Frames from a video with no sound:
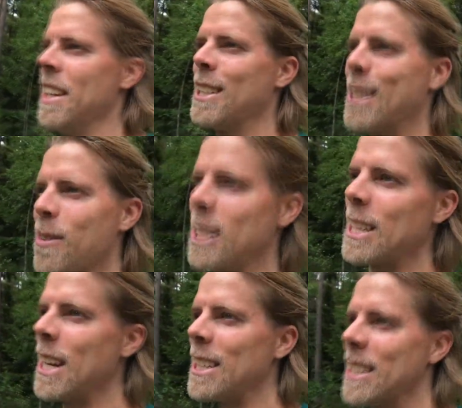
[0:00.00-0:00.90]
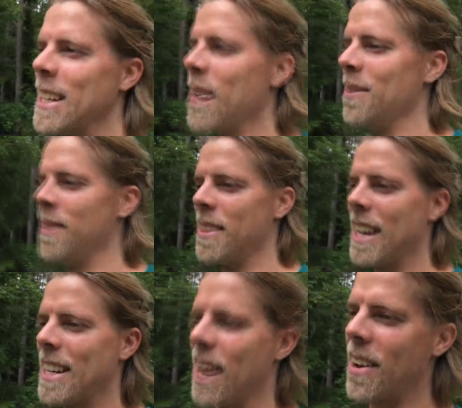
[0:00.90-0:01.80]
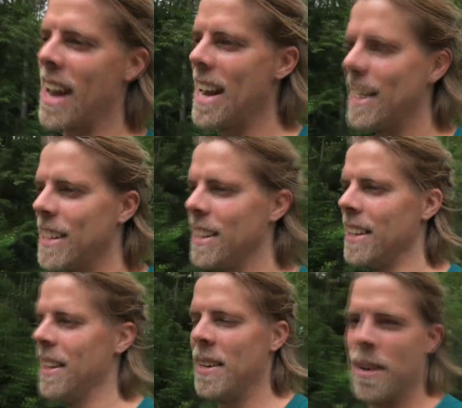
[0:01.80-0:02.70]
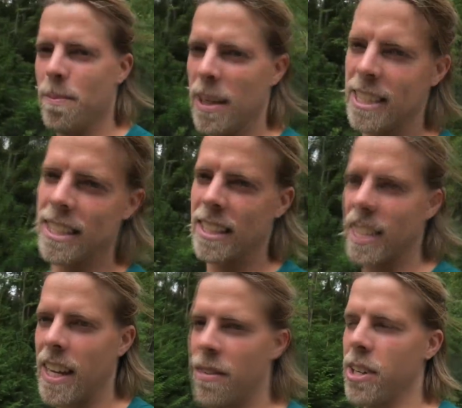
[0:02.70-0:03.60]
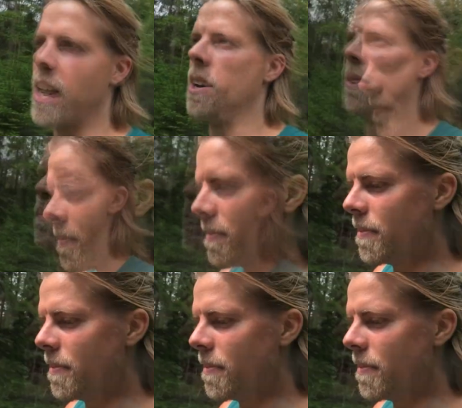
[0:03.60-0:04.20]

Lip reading: civilization down. They tear a hated business endeavor down.